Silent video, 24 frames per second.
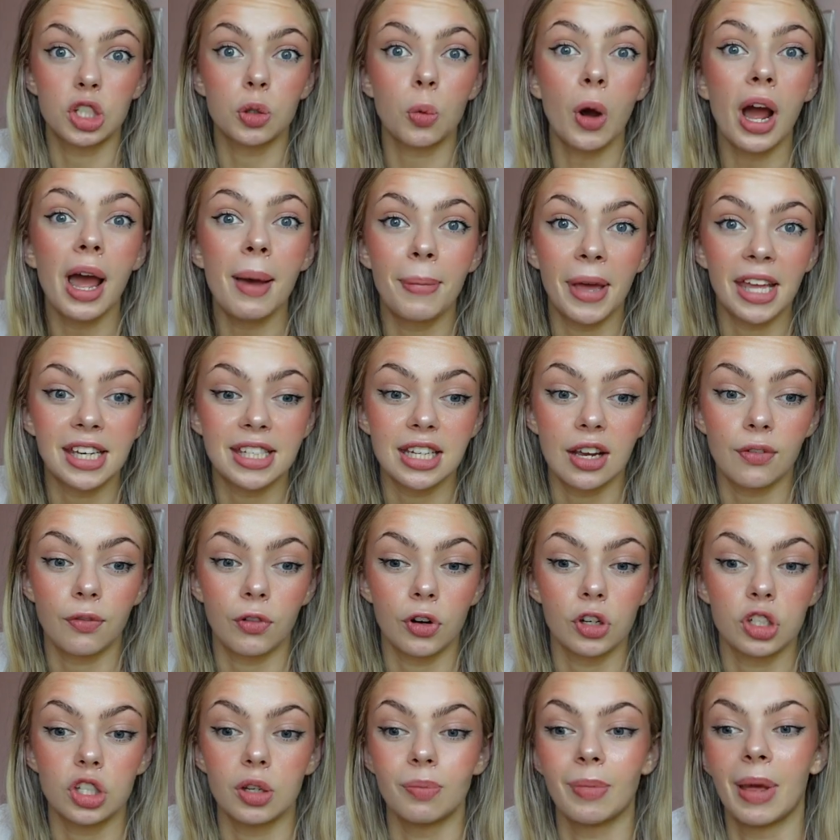quite a big
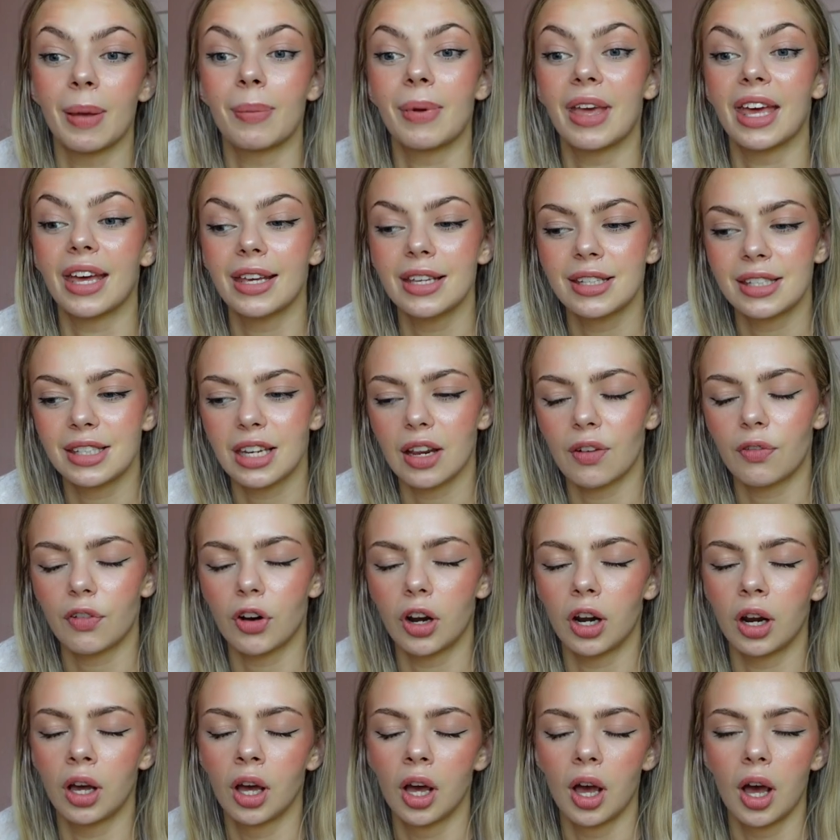difference, and maybe it is
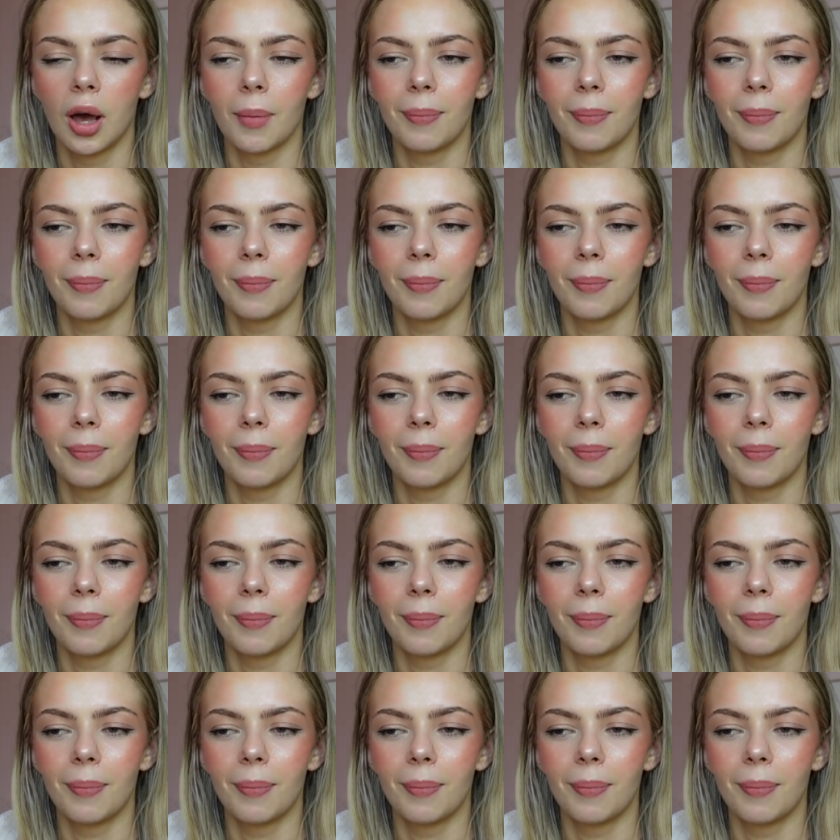different.